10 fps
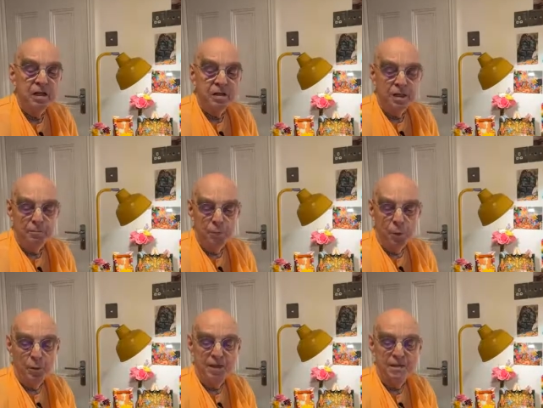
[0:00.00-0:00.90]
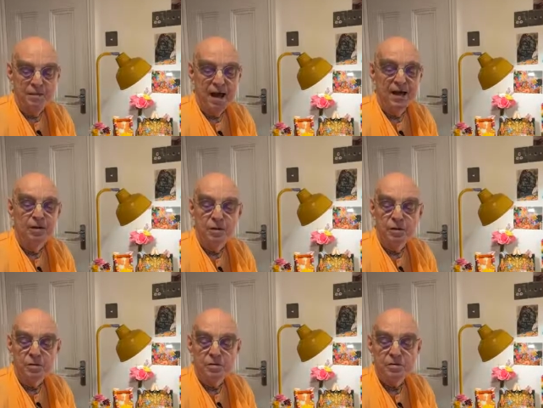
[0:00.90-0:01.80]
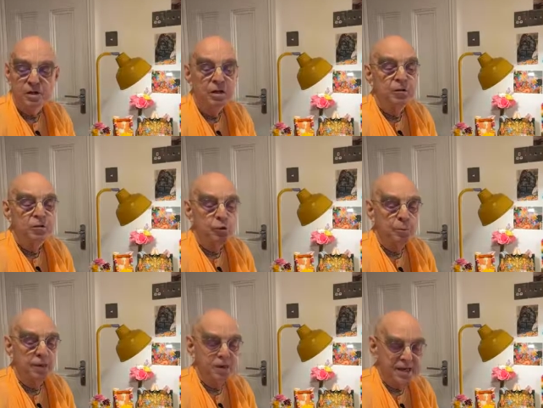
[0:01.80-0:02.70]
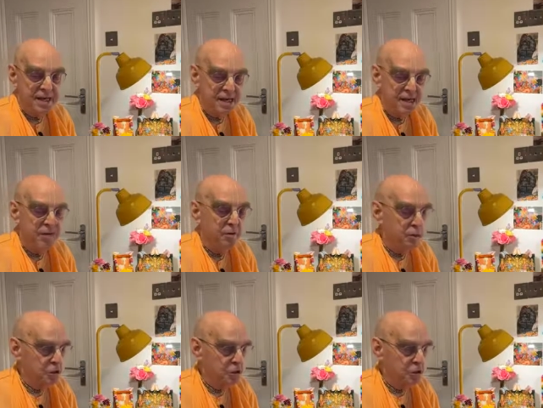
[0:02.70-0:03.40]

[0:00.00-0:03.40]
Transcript: like blowing cyclones, too much heat or